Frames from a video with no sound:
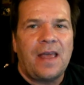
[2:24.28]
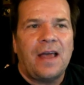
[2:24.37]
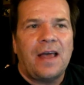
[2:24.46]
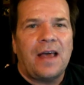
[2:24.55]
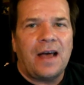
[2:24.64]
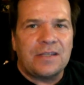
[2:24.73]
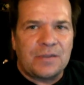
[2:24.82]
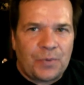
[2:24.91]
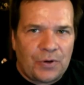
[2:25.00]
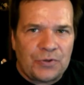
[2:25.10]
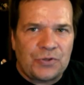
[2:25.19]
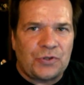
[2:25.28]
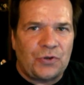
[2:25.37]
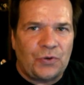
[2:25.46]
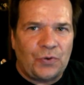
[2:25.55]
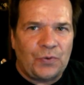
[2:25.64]
as opposed
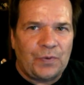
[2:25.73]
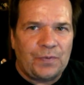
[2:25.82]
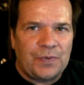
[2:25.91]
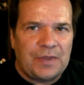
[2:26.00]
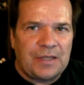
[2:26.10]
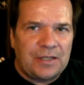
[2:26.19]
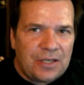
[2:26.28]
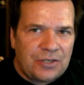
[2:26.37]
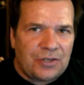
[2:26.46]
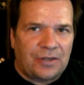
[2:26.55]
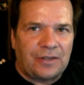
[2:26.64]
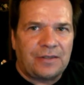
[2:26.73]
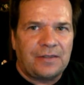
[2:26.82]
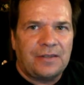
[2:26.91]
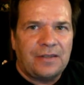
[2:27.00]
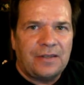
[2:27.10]
to the digital
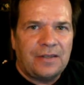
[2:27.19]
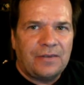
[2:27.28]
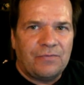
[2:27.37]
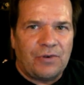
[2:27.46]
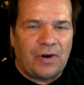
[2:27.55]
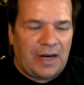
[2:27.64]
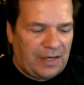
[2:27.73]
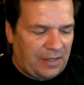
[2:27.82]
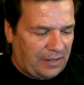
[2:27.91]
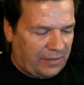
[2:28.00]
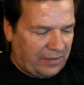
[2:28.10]
variety